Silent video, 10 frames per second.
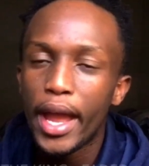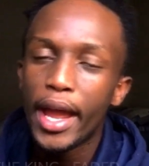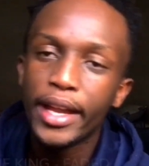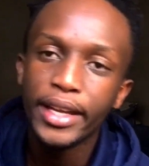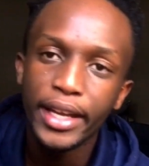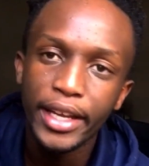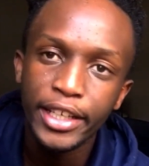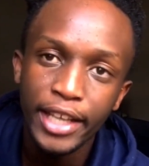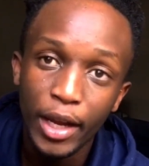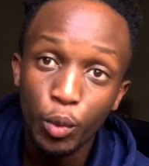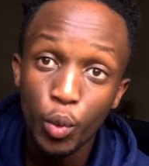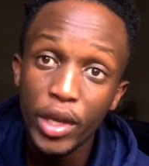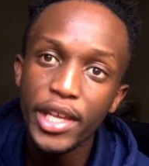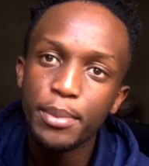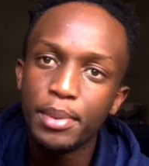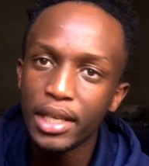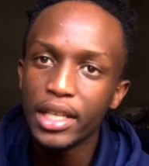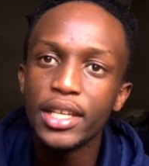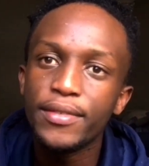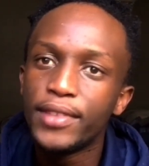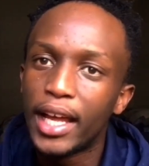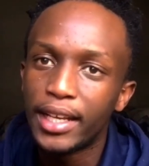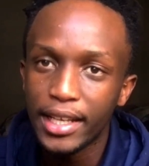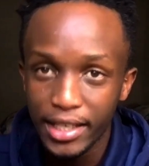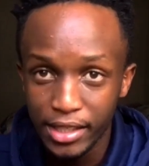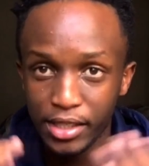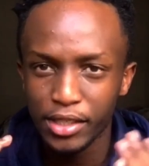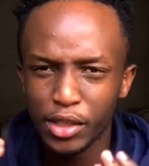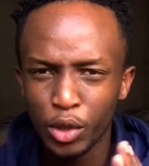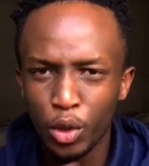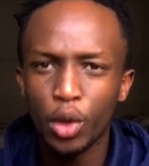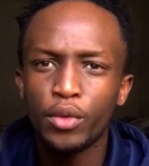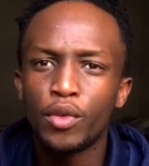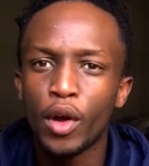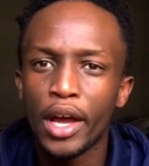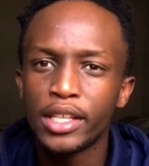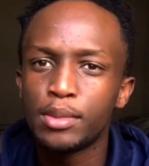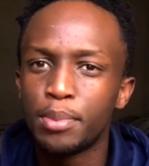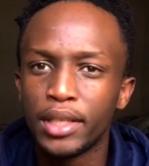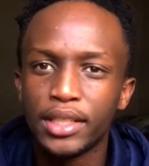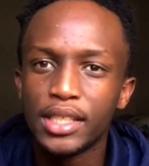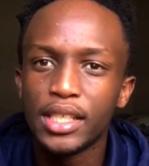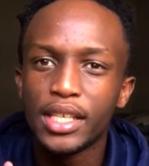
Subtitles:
and then that we believe that it's good for us, but